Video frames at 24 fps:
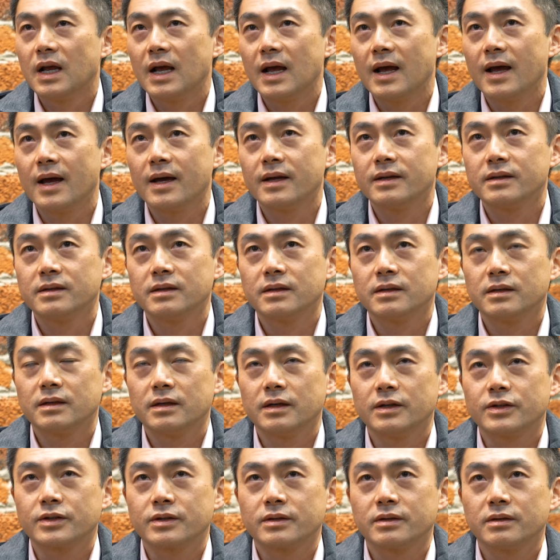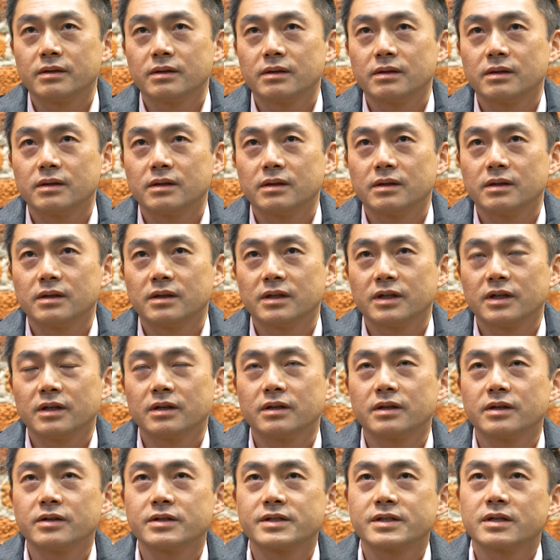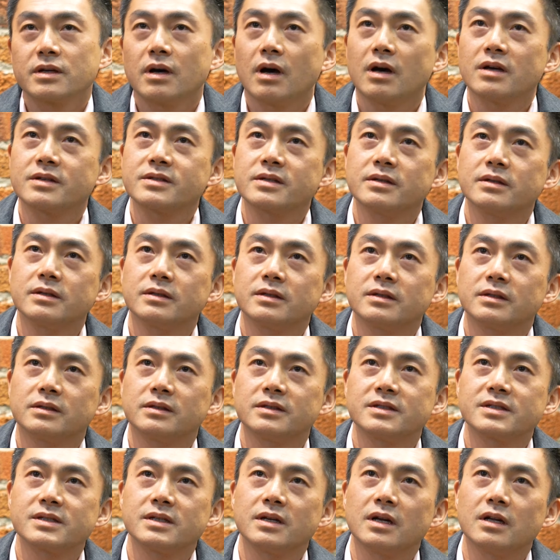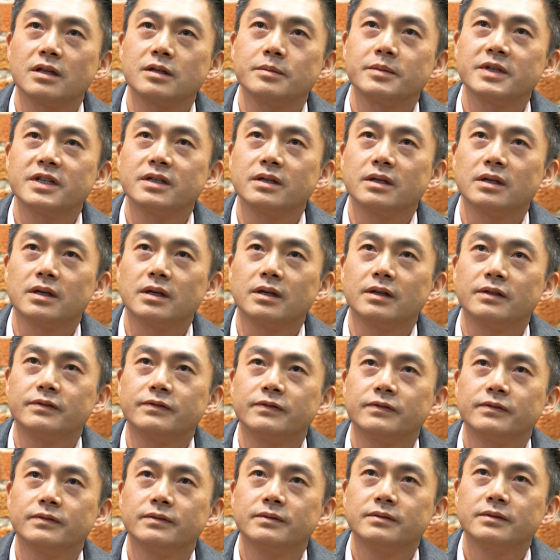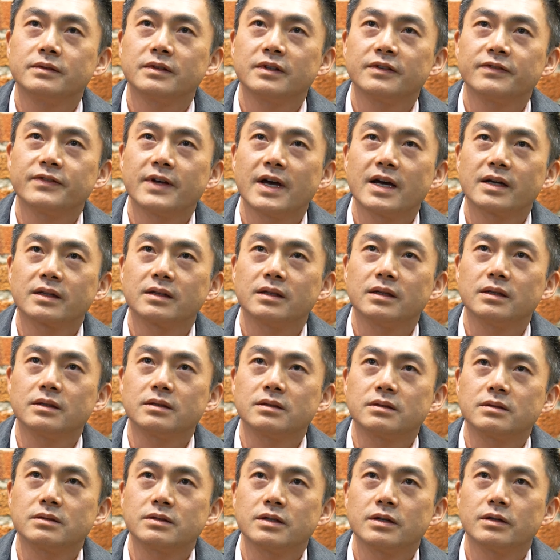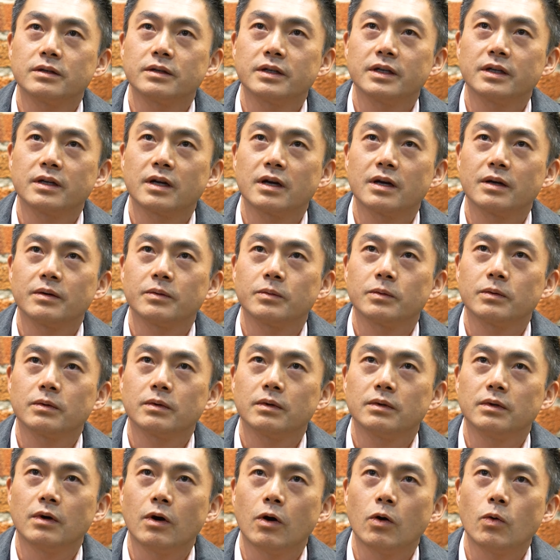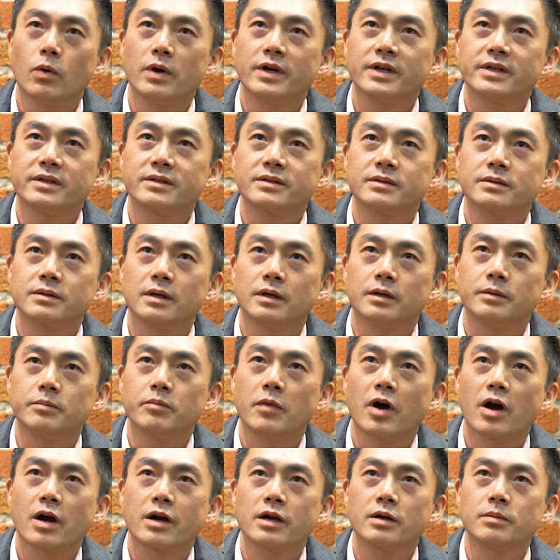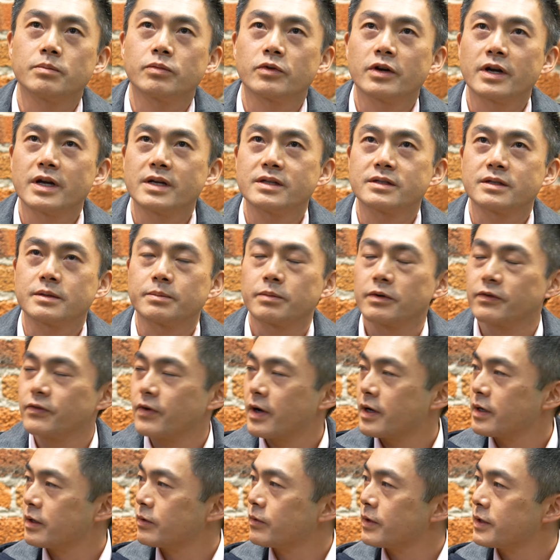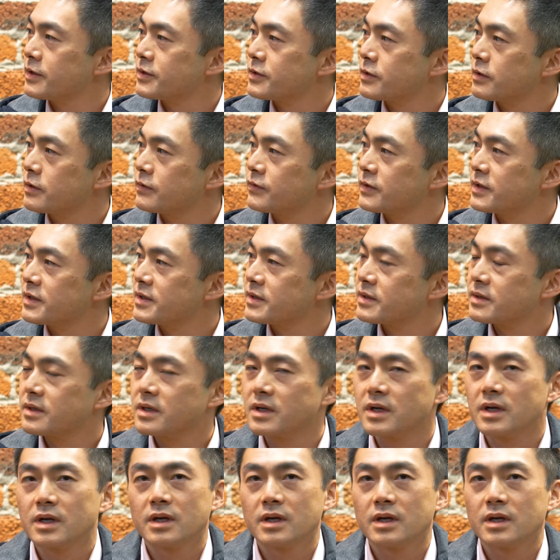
And it, you know, there's also there's an element of the fact that Tony and I always admire brands that provide a great service.